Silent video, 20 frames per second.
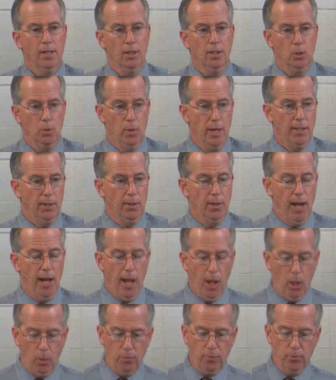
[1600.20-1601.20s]
greater
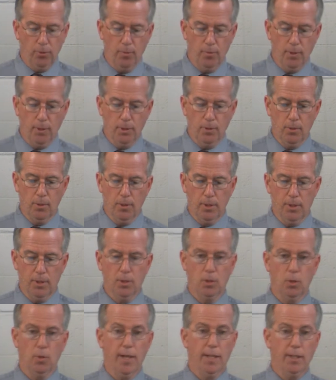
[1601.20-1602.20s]
help from the Lord,
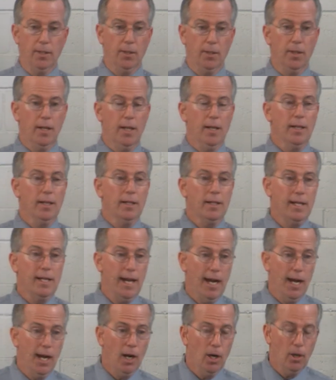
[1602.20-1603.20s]
greater
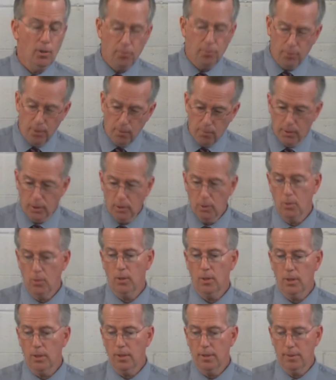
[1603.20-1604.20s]
care from the
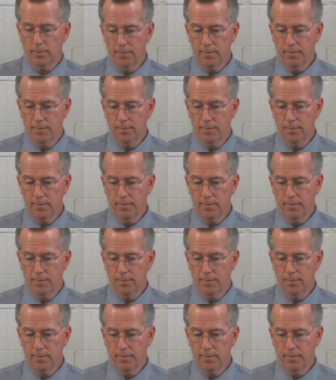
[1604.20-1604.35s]
Lord